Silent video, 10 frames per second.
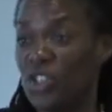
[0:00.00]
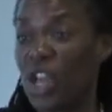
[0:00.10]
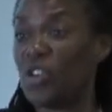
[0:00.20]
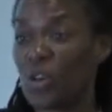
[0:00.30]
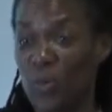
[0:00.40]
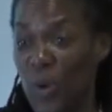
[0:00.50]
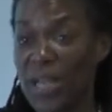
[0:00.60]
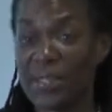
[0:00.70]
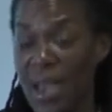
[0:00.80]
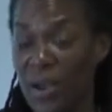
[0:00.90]
gender
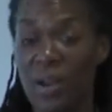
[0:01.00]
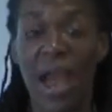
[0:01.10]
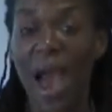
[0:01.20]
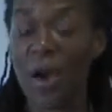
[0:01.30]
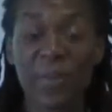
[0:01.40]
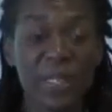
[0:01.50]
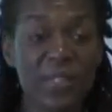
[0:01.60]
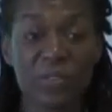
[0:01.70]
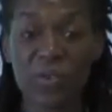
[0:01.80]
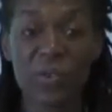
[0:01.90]
breakdown? How many
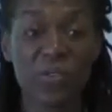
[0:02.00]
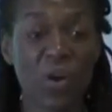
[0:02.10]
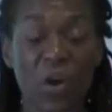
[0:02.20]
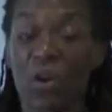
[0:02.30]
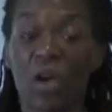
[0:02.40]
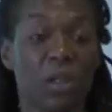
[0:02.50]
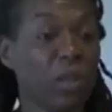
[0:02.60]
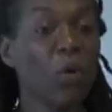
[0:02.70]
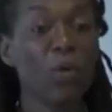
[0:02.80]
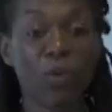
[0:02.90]
students are
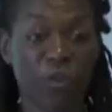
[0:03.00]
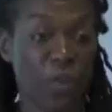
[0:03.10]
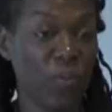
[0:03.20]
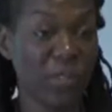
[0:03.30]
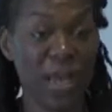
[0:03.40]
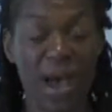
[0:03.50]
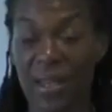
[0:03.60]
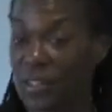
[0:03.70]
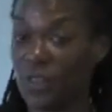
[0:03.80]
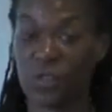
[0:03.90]
local from
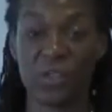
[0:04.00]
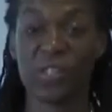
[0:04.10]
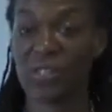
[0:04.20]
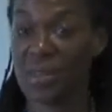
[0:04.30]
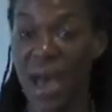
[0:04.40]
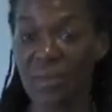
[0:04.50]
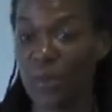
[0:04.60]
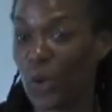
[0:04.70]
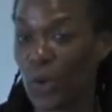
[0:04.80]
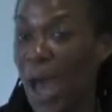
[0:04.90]
Wisconsin versus
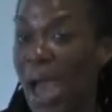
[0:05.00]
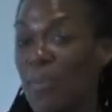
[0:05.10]
non-local?